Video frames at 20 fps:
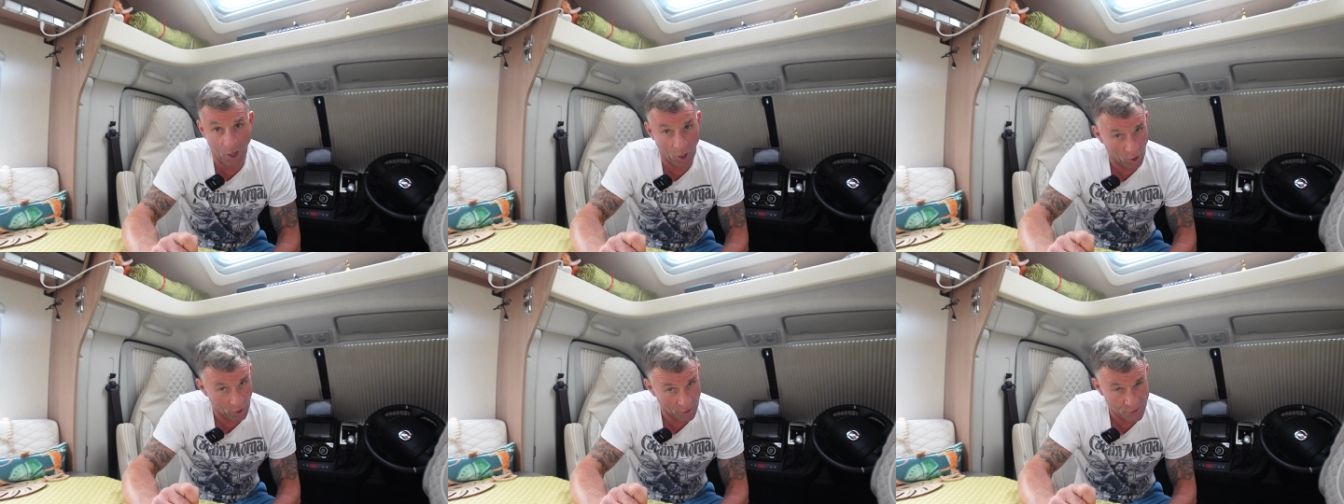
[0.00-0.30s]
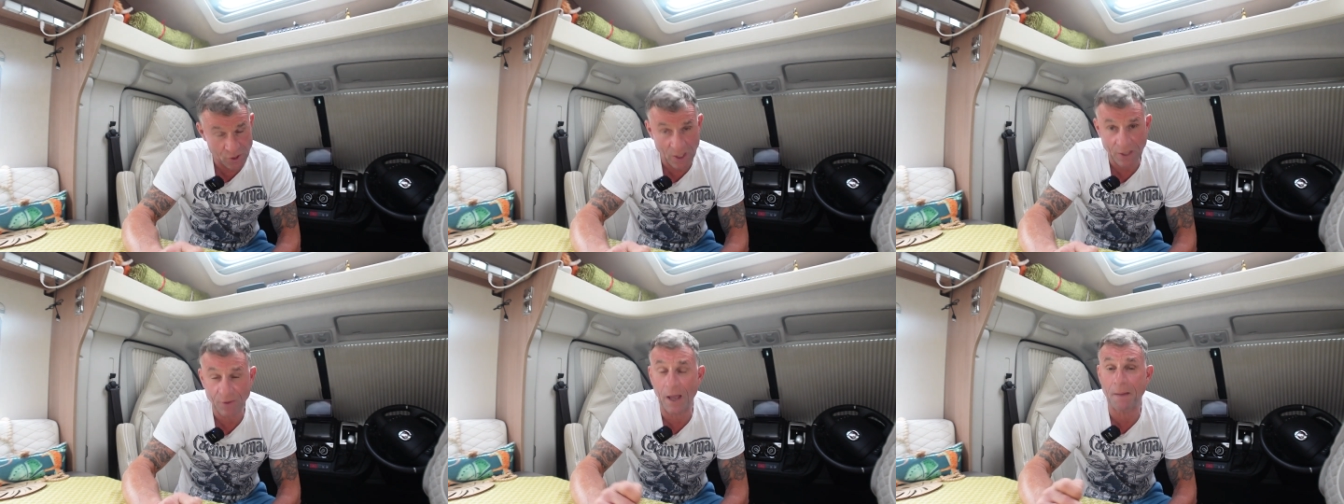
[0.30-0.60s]
I
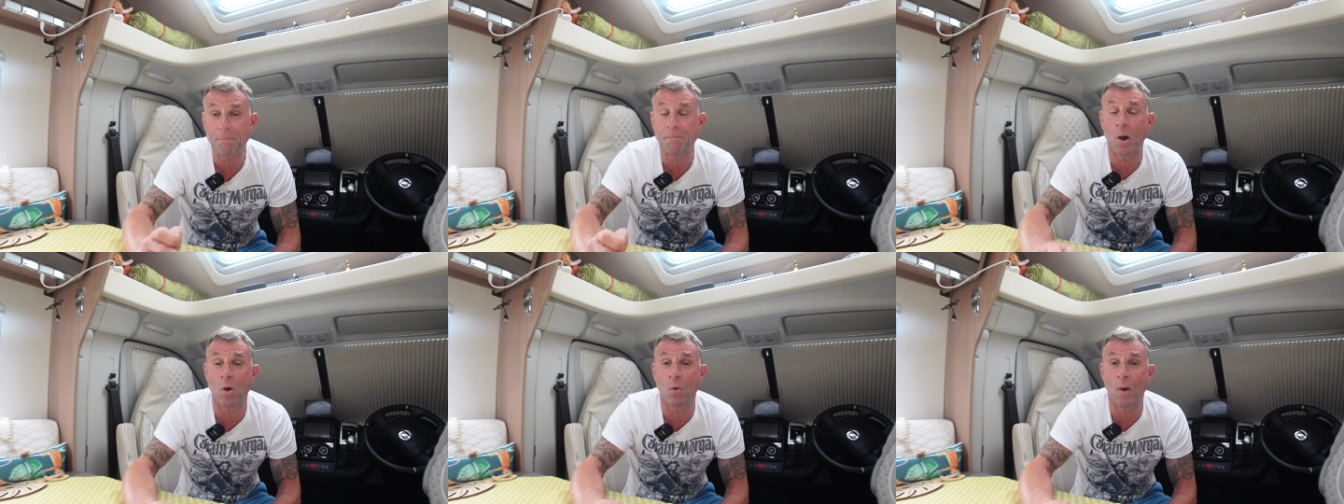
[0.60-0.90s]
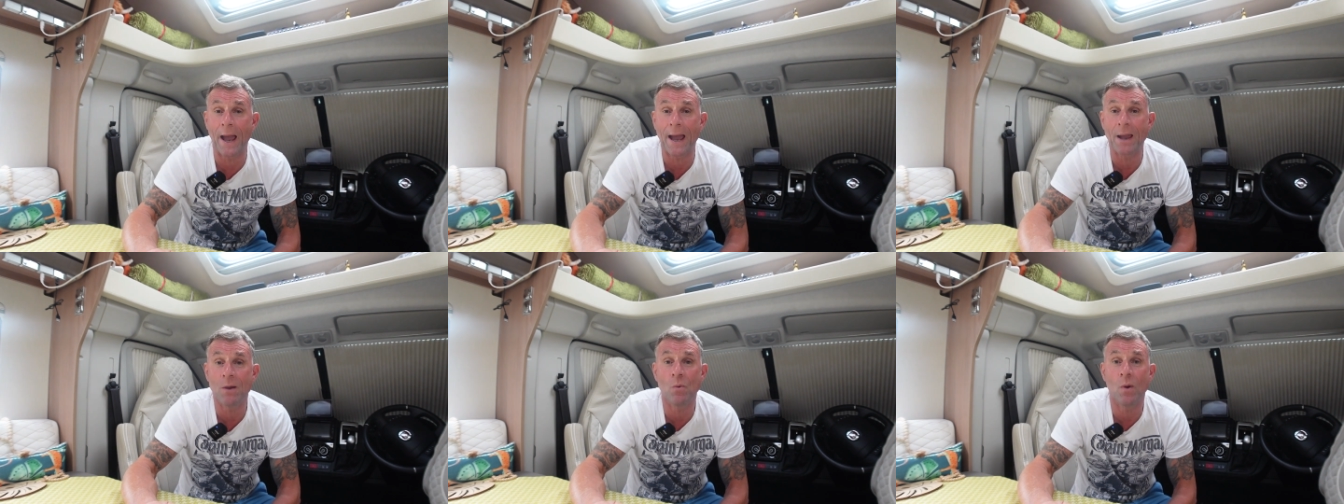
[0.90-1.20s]
took that
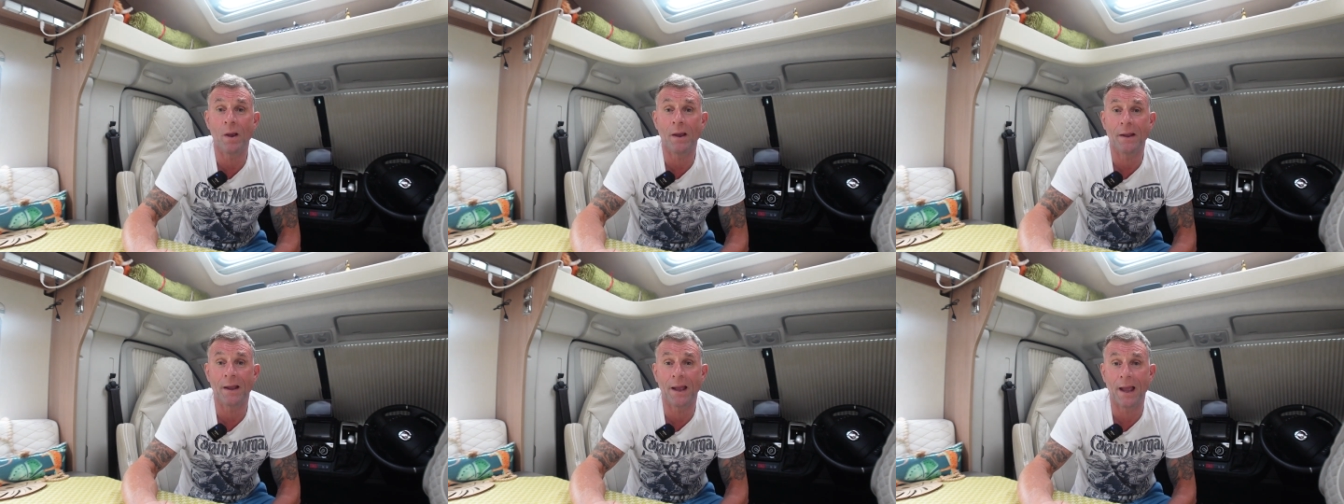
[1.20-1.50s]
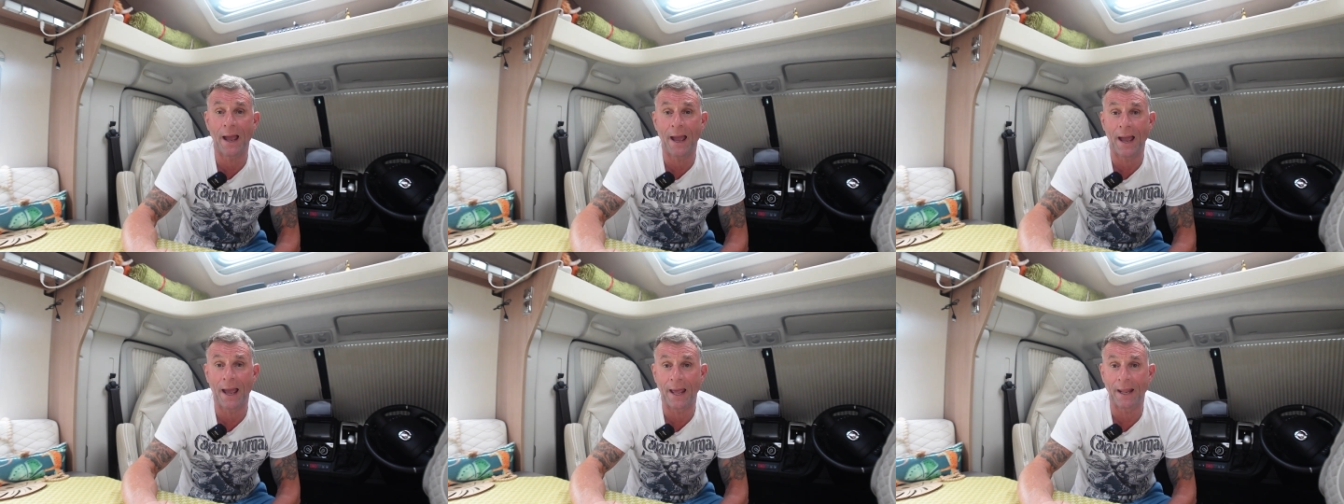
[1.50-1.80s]
bolt out,
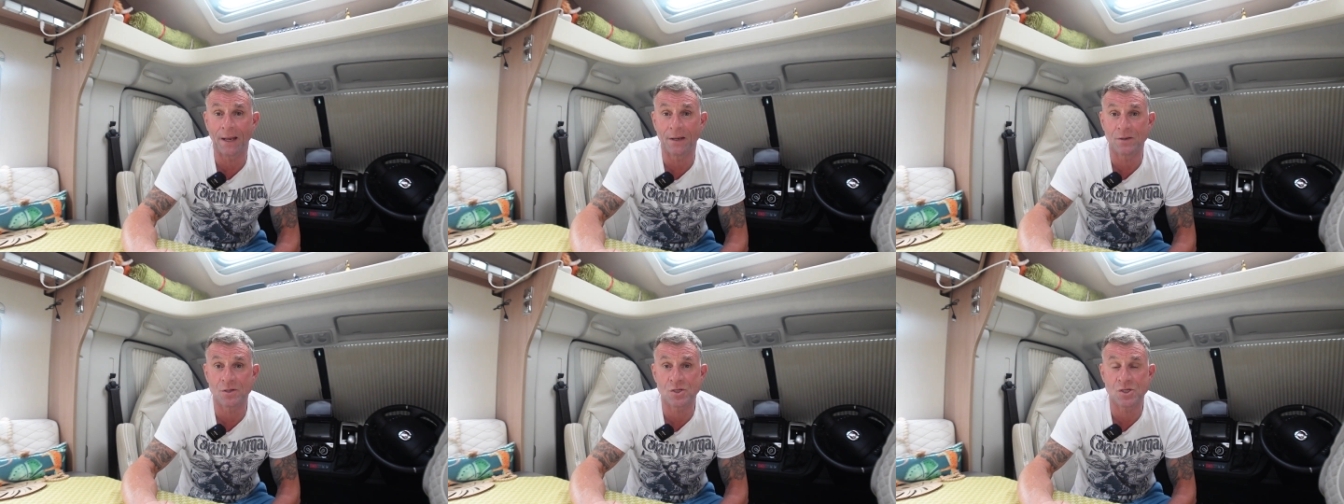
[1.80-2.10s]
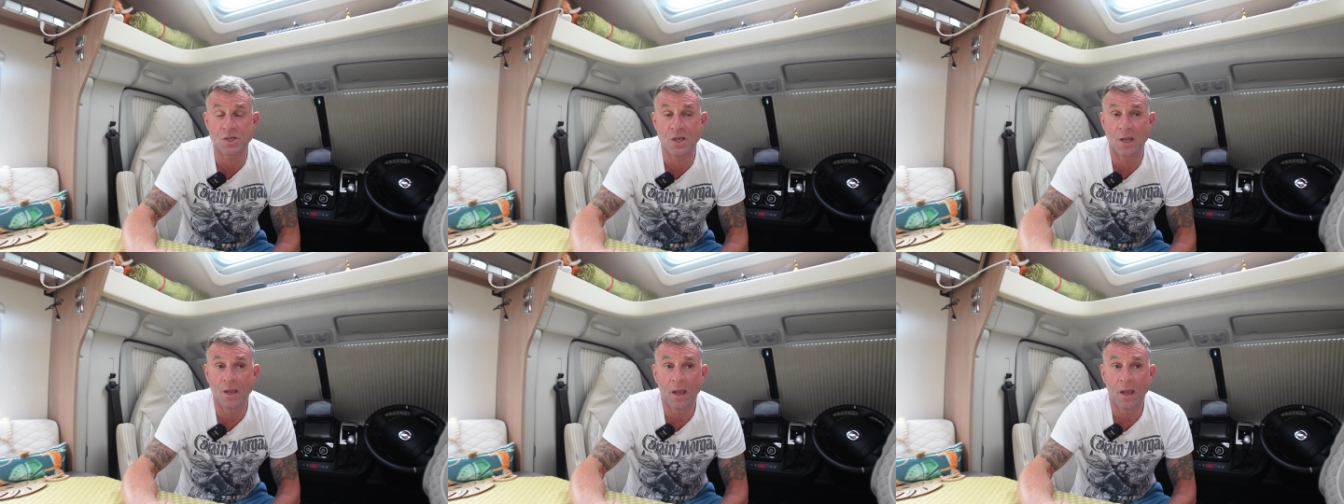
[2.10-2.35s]
and